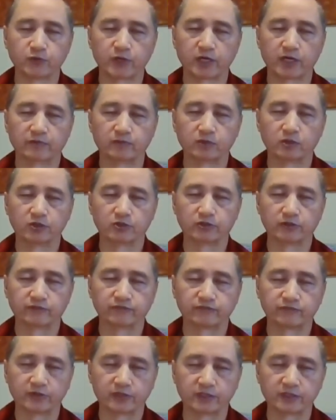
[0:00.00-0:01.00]
we have a lot
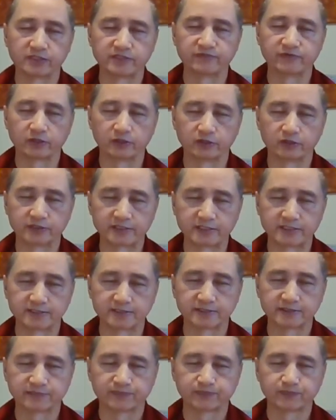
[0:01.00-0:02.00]
of
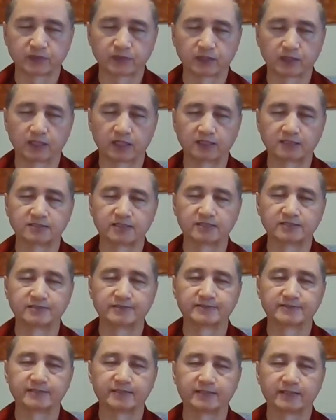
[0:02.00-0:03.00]
difficulties, like
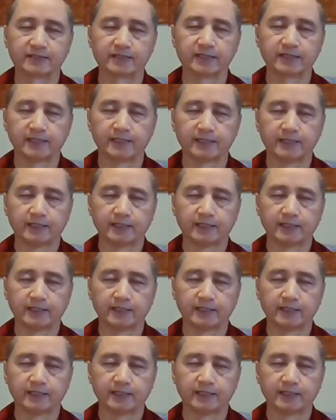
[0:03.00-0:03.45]
such as the